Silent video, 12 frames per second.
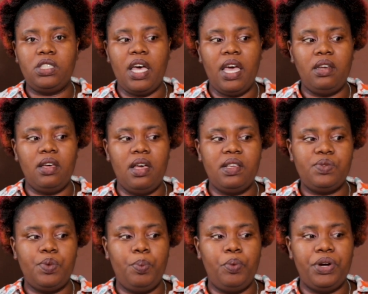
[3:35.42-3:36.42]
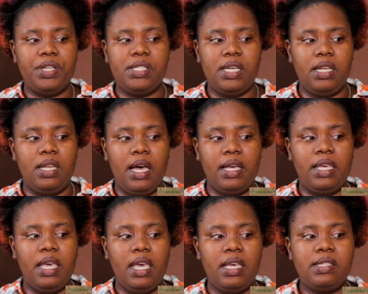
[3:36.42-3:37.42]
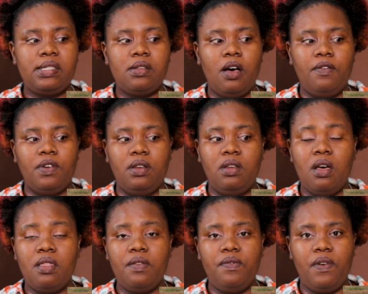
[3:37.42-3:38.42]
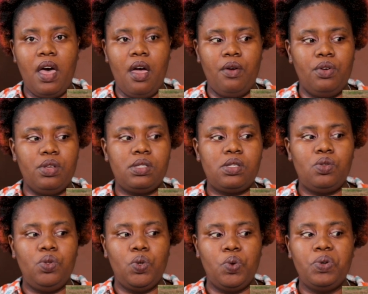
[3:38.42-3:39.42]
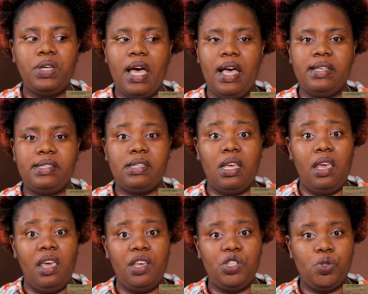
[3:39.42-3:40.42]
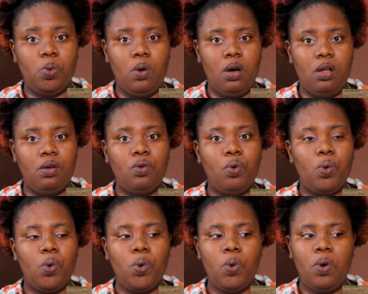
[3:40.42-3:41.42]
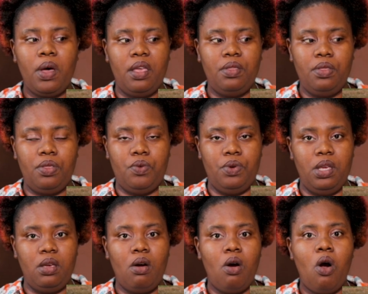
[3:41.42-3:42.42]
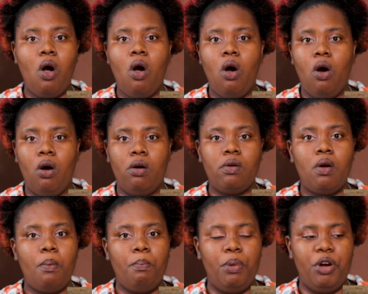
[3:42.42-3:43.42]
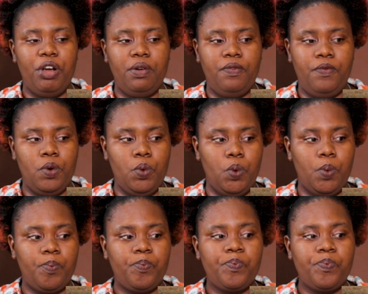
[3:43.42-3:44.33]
China has reported a case of another virus known as H10N3 or bird flu.